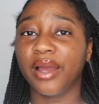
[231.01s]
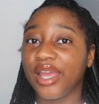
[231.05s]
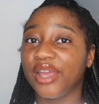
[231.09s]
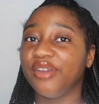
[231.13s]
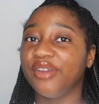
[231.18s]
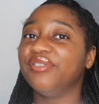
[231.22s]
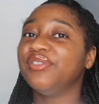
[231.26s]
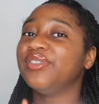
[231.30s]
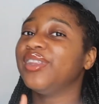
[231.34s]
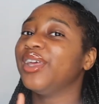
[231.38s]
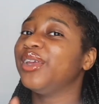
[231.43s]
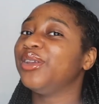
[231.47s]

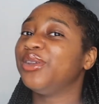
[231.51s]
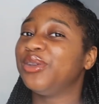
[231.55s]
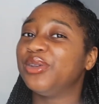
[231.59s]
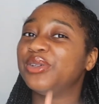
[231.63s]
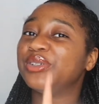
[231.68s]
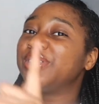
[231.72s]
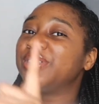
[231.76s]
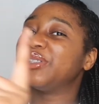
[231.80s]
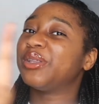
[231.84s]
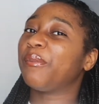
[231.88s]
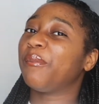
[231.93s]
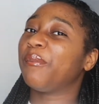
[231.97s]
If they
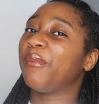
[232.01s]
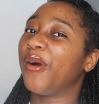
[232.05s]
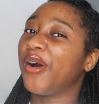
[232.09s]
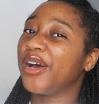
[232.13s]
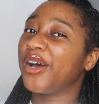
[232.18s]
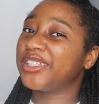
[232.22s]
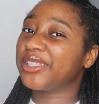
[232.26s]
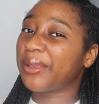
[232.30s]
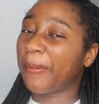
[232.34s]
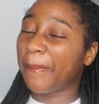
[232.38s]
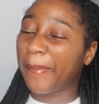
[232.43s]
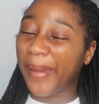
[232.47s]
used the
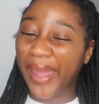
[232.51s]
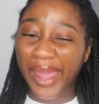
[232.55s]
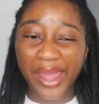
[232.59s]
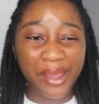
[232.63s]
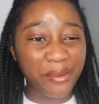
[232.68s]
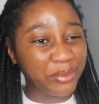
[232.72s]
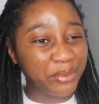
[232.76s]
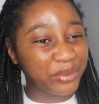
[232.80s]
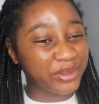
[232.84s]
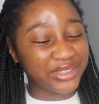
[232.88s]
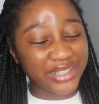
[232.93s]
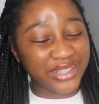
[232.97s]
past
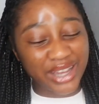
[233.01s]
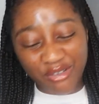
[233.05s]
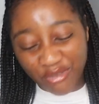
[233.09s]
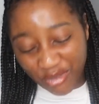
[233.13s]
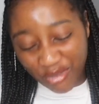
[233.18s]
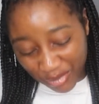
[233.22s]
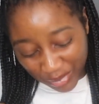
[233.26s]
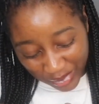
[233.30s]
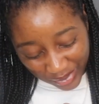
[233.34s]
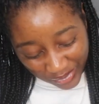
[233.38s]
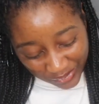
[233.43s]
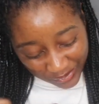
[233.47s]
papers,
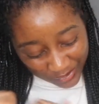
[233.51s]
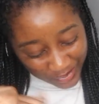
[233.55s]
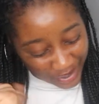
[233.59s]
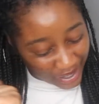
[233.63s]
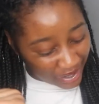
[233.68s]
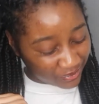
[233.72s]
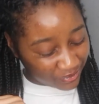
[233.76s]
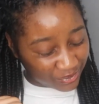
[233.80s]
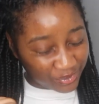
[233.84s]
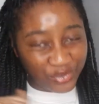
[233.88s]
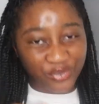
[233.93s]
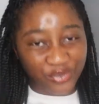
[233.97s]
everyone would have
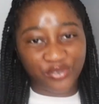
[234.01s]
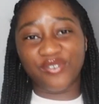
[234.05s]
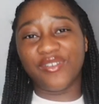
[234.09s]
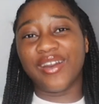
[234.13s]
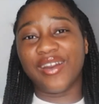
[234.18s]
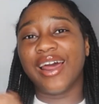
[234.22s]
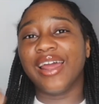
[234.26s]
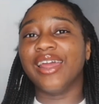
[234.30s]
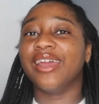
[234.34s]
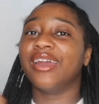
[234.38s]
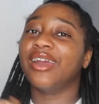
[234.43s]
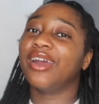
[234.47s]
left with
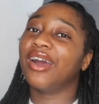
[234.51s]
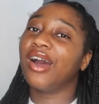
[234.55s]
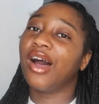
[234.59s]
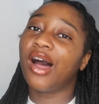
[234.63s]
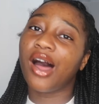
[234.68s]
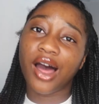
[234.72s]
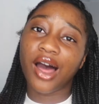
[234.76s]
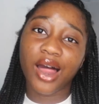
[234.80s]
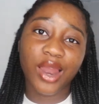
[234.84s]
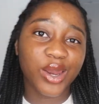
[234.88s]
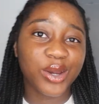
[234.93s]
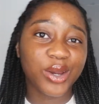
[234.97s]
flying
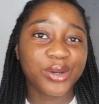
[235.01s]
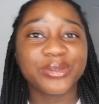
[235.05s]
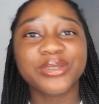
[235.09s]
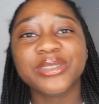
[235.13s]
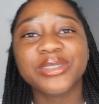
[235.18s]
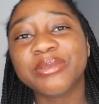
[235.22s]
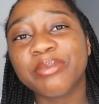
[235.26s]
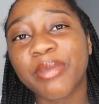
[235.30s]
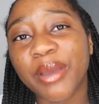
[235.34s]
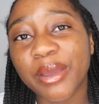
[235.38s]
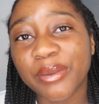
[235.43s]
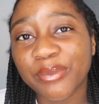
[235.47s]

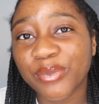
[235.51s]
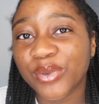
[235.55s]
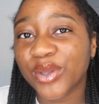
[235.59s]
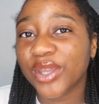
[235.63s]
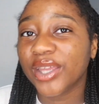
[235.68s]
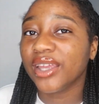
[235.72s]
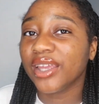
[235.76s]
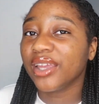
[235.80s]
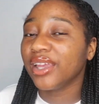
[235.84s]
colors, baby.